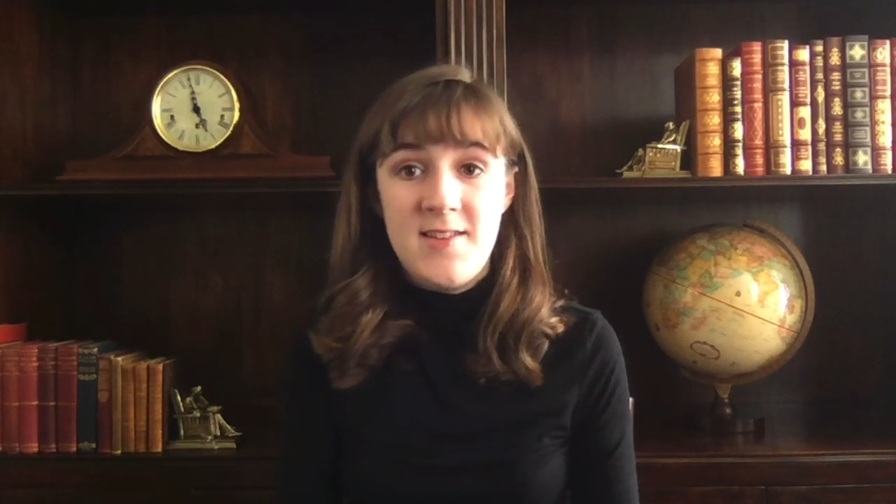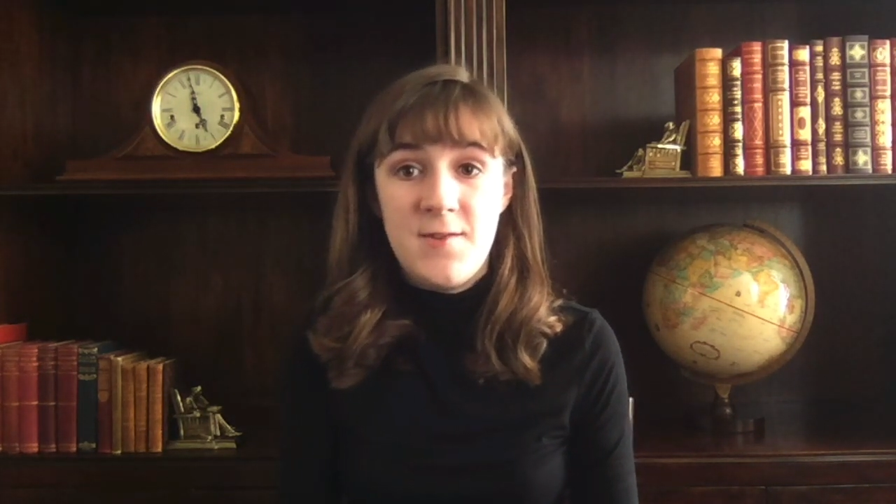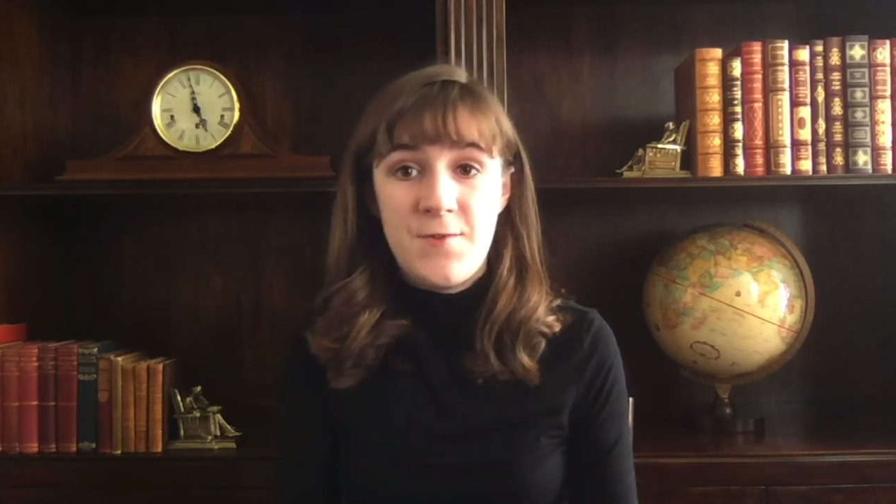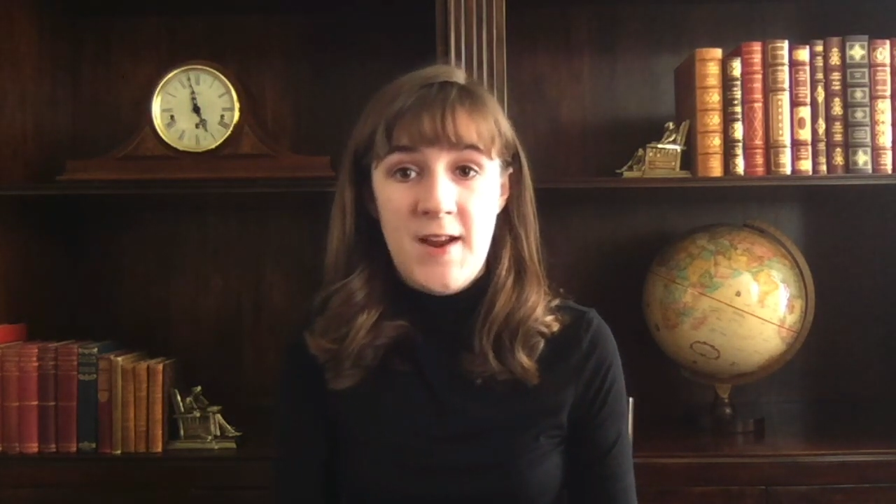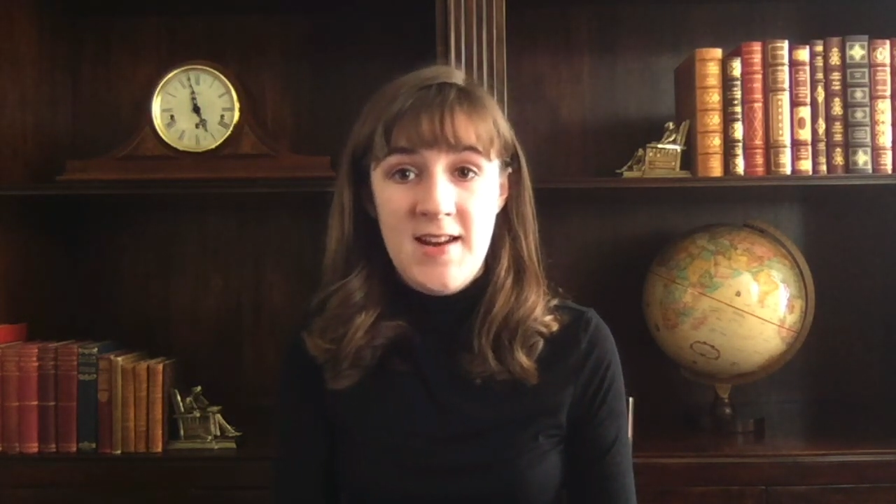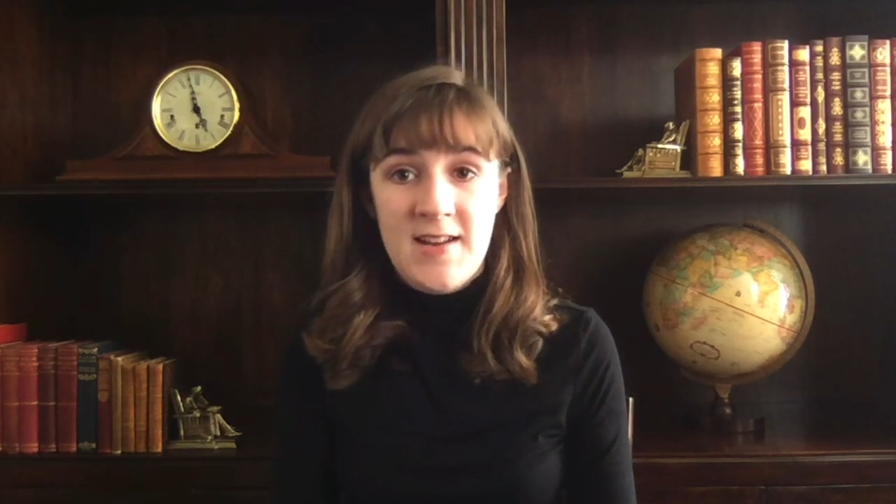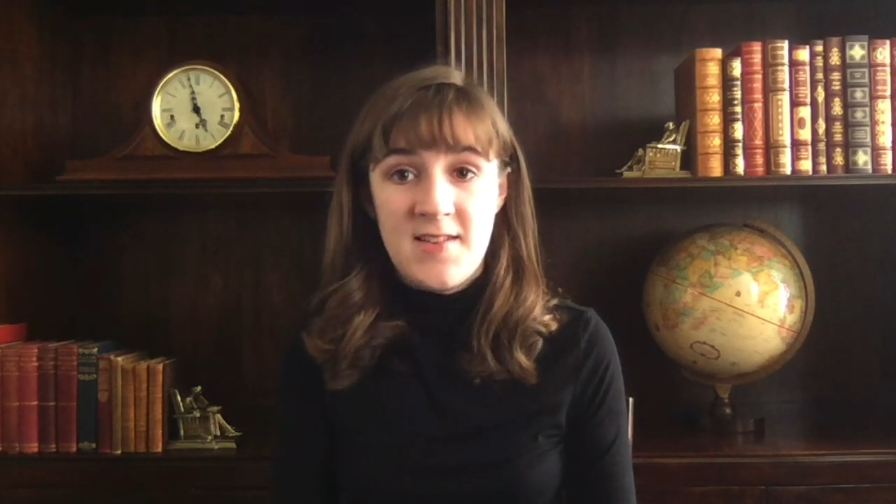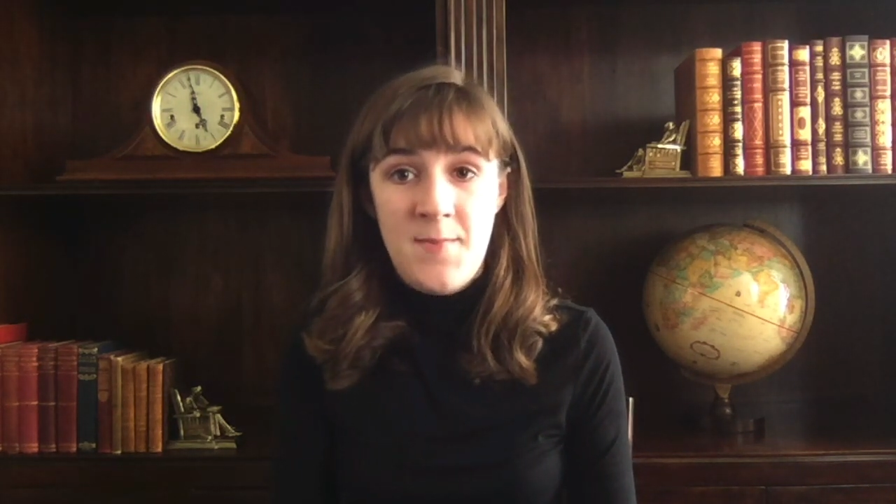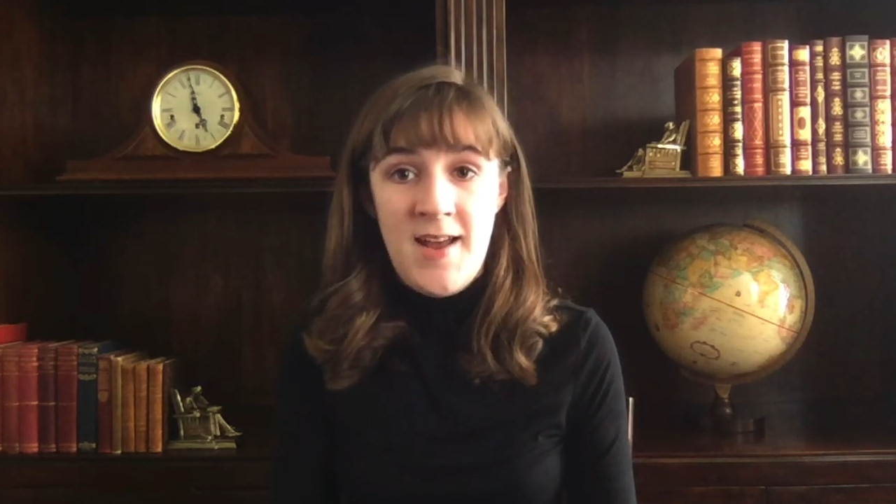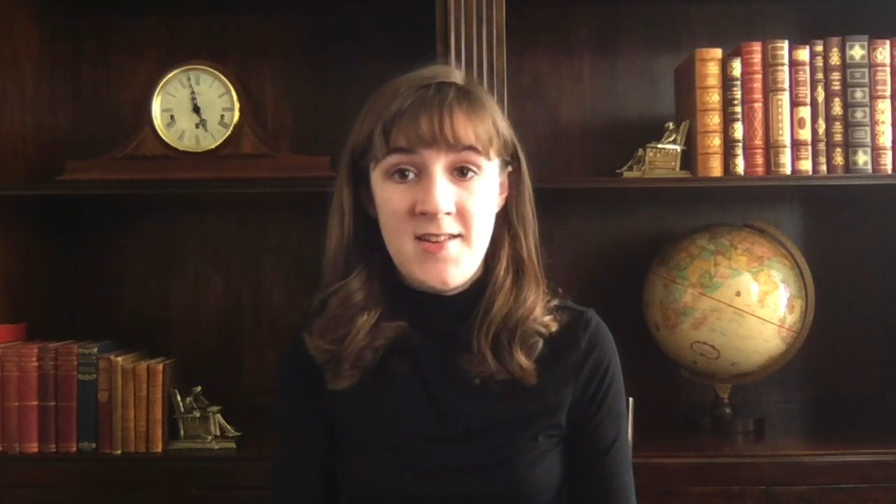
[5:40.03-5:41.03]
of
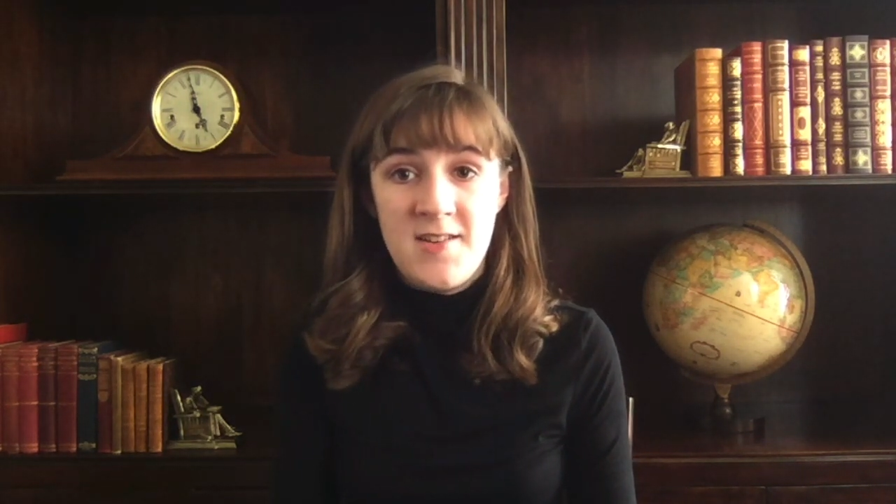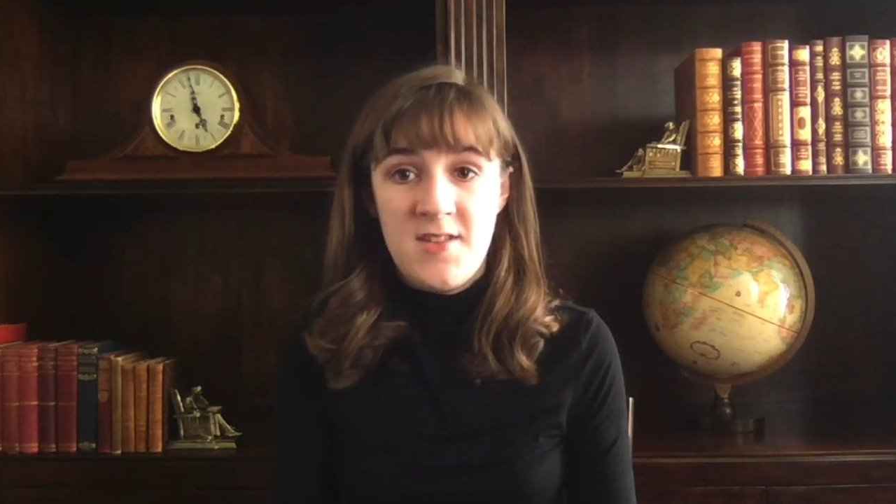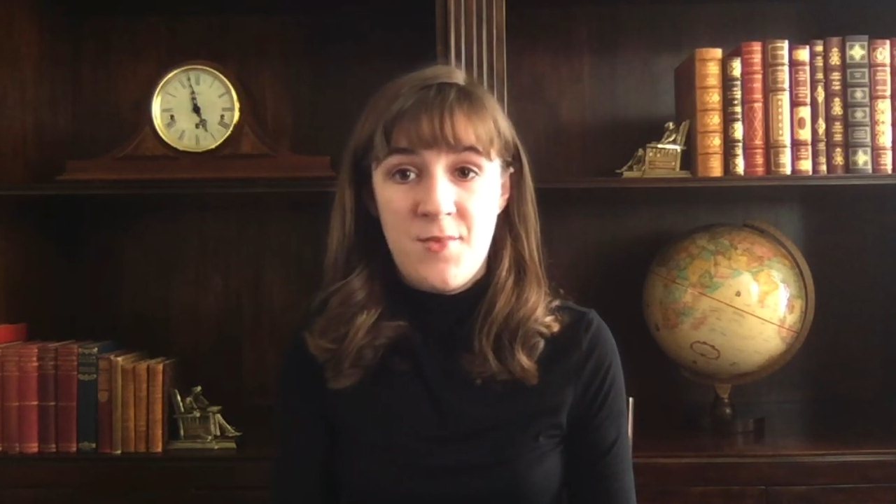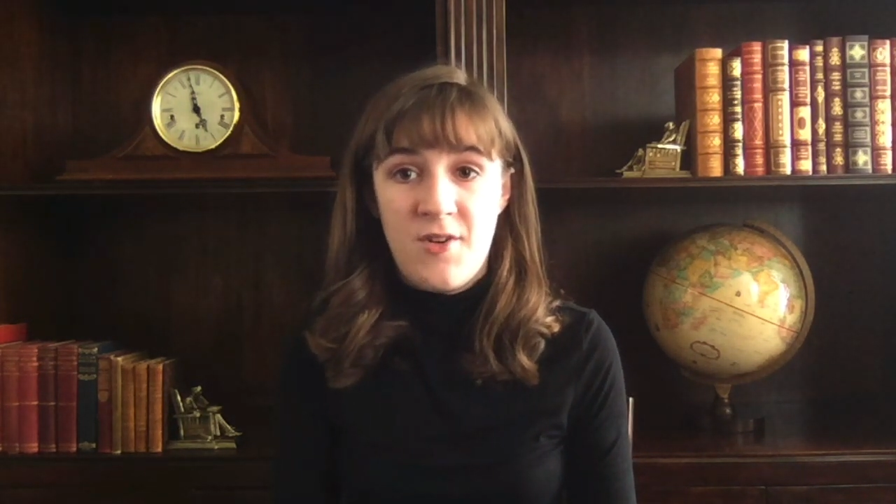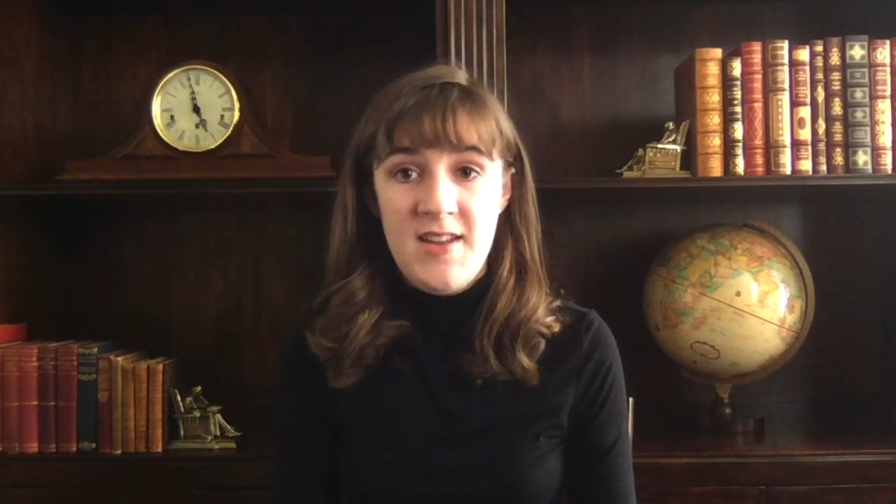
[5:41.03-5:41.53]
frankness matches the more